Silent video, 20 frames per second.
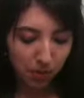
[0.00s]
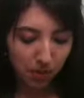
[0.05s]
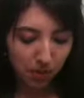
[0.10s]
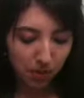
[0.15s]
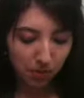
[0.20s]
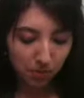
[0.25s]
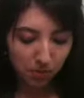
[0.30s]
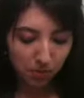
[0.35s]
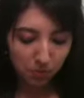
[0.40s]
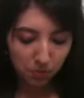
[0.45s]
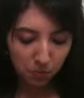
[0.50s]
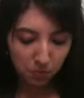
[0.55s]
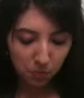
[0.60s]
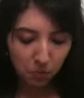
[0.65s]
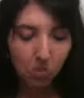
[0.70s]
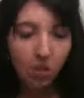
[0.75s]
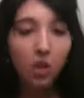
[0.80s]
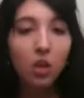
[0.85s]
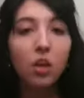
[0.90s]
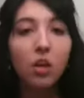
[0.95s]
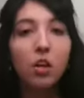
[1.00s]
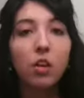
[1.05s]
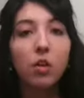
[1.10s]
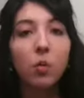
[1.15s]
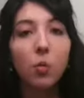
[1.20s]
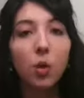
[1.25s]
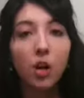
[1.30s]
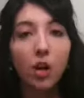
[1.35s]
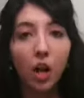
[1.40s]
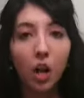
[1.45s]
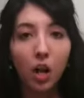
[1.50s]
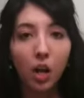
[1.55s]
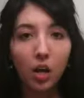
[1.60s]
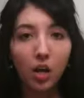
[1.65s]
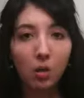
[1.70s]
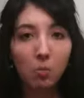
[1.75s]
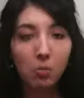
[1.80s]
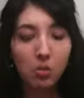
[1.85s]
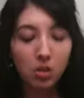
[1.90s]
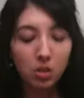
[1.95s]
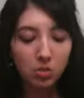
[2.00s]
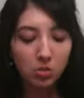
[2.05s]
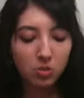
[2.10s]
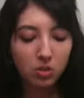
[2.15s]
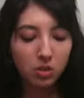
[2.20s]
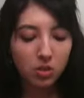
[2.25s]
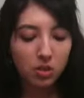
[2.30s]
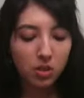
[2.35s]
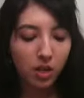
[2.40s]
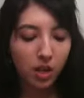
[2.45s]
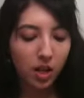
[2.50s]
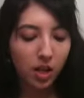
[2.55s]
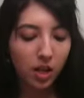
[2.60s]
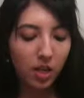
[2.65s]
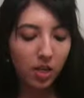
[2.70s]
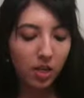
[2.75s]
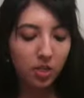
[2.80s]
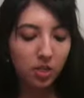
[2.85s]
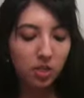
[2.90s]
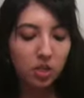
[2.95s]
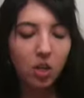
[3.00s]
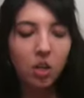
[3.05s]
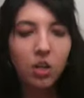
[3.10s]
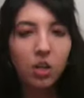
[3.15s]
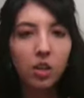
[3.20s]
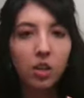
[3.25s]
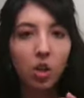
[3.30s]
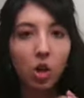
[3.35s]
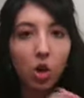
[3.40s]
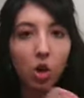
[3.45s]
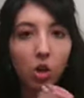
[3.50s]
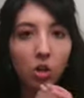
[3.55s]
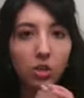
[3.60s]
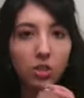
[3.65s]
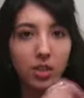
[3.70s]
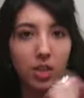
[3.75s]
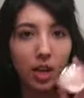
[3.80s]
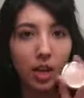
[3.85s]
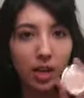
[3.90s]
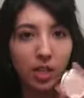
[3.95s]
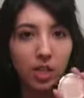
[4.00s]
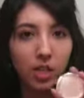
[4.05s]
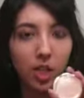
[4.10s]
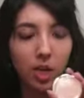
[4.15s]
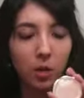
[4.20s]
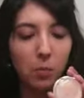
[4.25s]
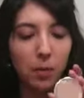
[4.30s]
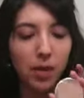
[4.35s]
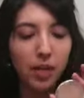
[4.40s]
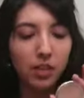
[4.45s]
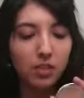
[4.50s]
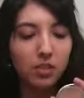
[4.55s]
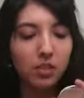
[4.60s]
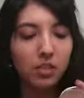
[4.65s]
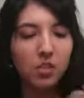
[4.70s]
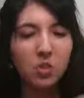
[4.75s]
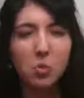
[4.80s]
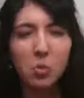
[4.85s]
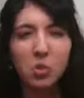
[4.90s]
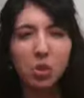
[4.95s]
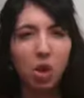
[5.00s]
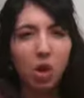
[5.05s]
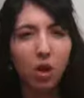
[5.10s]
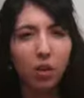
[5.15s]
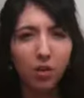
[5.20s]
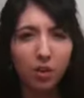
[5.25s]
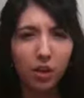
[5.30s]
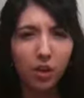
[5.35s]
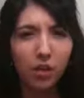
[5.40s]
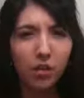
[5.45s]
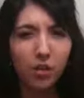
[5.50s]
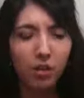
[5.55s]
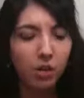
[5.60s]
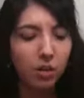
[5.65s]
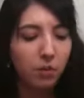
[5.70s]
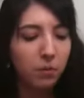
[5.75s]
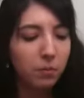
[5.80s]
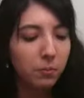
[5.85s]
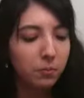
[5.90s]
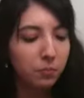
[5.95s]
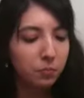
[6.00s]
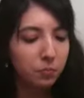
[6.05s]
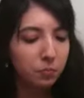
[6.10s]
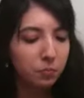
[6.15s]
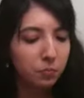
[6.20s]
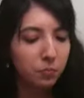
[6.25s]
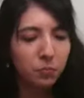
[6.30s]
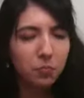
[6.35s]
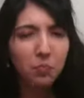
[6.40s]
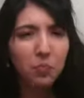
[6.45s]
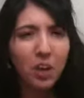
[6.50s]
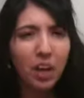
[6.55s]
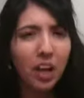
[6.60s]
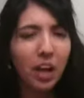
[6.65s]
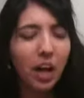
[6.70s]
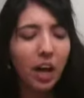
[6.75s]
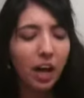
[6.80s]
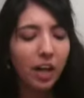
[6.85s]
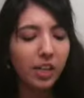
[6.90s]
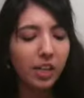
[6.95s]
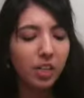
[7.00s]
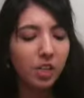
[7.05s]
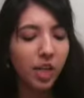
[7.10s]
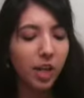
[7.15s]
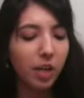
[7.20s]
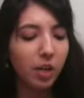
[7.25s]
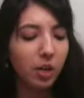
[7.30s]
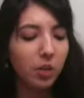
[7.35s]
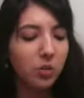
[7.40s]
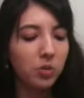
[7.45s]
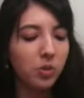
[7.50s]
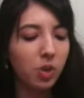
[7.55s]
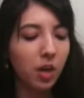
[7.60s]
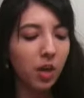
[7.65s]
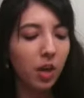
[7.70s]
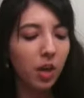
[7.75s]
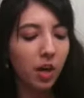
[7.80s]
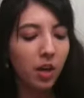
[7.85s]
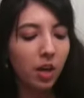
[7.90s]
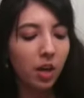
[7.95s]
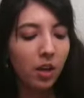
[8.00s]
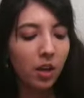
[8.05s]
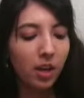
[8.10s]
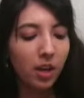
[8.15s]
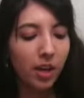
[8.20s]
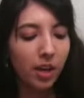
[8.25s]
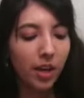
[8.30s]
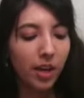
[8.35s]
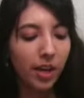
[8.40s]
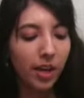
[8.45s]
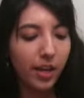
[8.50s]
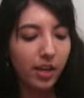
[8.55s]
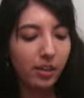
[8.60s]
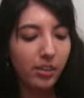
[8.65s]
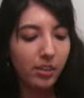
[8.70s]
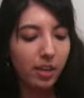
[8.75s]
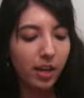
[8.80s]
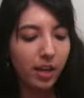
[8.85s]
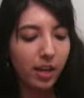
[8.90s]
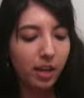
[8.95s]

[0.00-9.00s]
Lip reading: base. Now the one I am using today is the Ulta eyeshadow base. It's with all the other eyeshadows, and